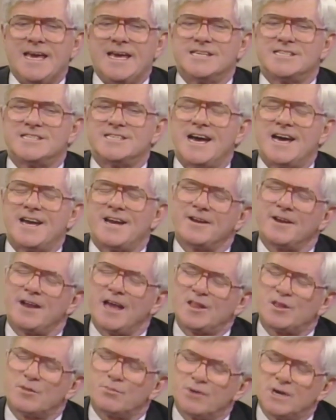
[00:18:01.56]
is not
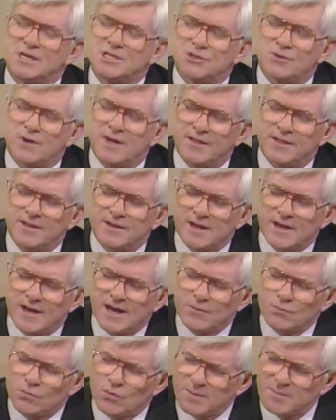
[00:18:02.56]
unlike the pressure
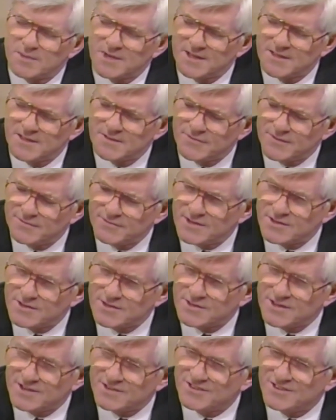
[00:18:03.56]
on women in the 50s
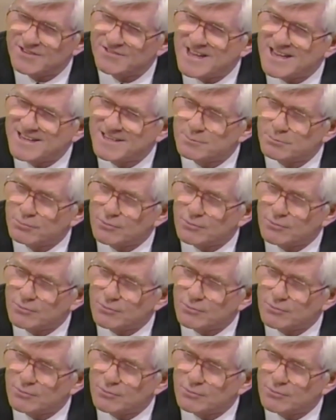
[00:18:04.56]
and 60s not to